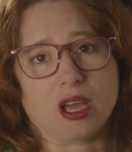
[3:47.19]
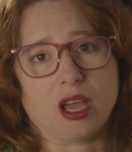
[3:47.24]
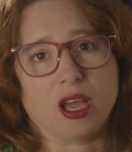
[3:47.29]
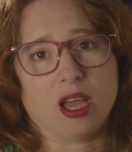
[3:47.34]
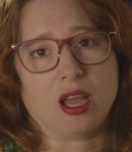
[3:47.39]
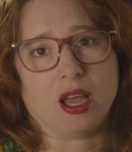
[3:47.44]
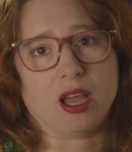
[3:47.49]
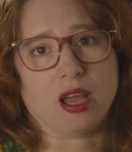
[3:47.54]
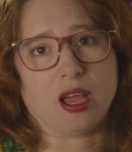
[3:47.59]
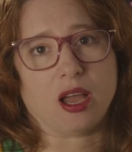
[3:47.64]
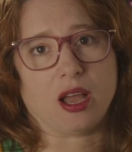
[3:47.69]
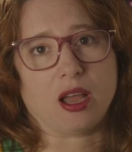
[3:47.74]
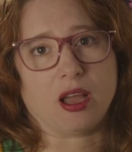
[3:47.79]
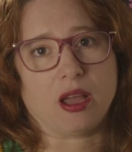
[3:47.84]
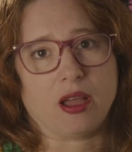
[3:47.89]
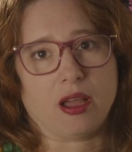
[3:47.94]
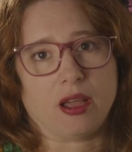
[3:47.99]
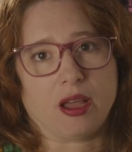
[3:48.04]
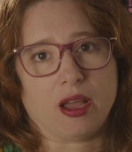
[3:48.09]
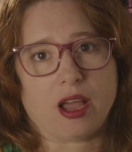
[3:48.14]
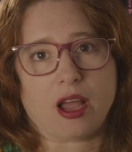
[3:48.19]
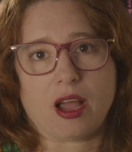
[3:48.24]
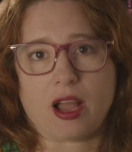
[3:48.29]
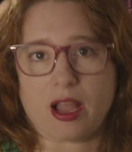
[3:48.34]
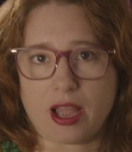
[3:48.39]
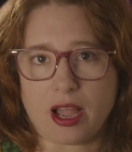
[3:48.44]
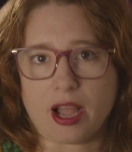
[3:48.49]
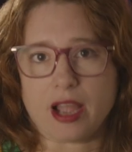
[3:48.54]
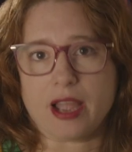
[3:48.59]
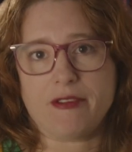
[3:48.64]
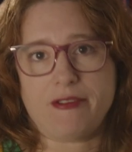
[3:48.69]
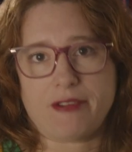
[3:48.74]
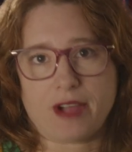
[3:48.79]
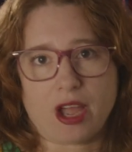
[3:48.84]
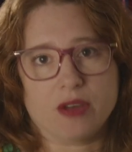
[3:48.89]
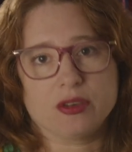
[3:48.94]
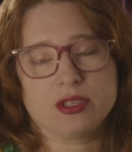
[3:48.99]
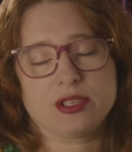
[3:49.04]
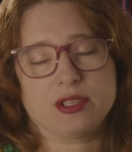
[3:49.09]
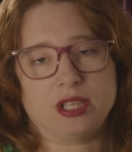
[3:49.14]
I
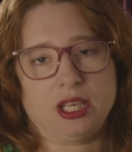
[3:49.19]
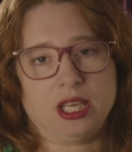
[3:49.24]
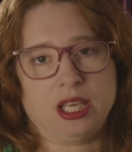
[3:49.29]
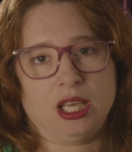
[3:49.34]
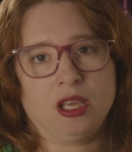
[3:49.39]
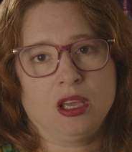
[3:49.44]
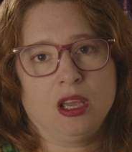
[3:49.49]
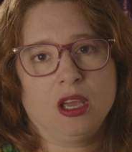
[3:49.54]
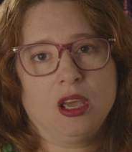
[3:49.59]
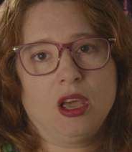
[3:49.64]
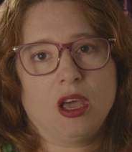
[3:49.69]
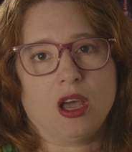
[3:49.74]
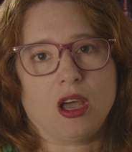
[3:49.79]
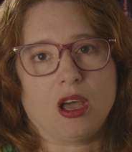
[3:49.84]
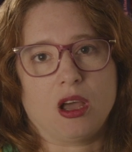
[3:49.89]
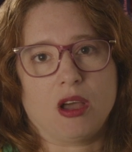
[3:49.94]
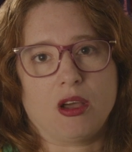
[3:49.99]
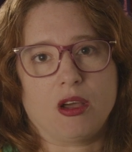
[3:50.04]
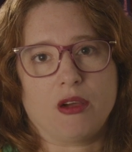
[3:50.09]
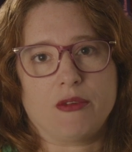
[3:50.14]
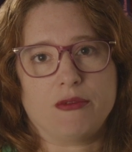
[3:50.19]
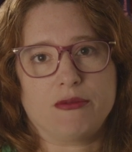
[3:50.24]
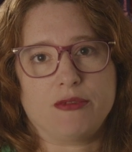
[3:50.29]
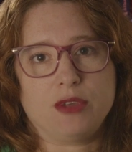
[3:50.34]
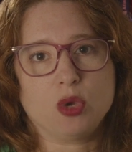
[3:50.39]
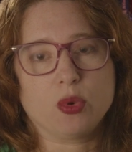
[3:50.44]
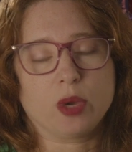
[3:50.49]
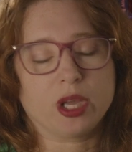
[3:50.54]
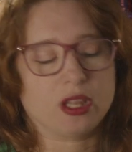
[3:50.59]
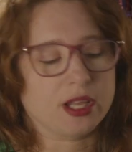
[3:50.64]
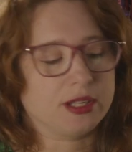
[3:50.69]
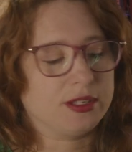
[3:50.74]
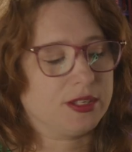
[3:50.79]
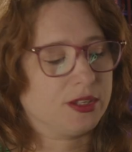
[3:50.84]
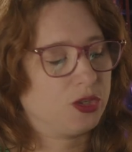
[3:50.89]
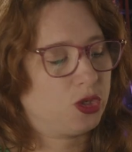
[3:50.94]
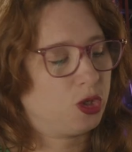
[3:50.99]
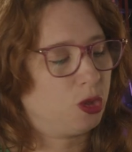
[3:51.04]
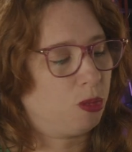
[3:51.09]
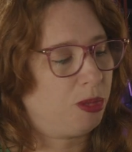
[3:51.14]
found the viewing
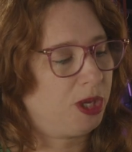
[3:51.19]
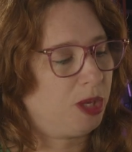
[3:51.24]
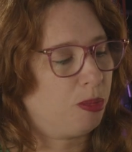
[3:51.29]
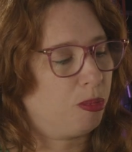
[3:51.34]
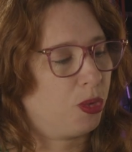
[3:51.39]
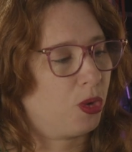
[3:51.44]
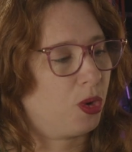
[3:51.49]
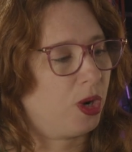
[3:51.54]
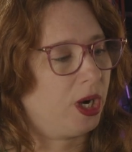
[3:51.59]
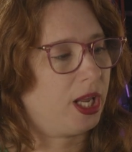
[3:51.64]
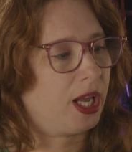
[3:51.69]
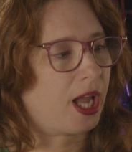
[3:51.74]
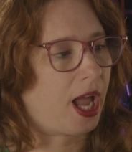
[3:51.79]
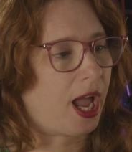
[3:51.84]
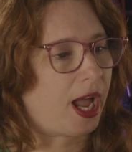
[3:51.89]
lenses to be pretty